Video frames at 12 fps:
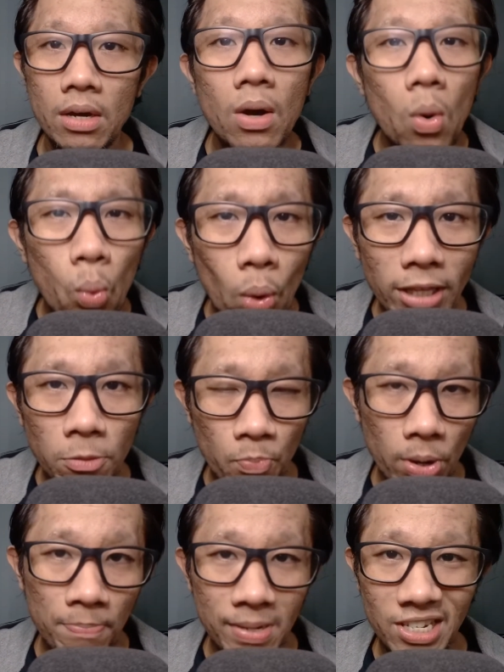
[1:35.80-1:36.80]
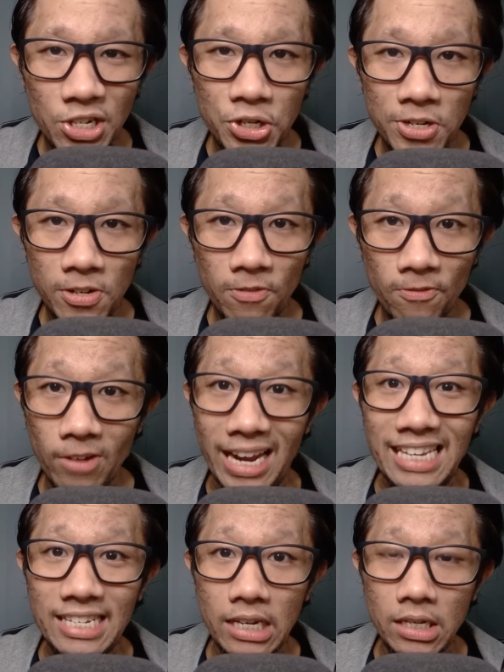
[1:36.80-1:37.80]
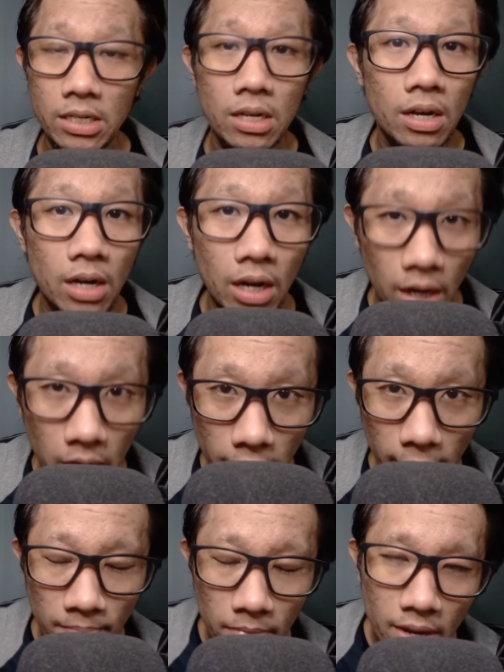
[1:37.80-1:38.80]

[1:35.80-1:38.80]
what prepositional phrases are.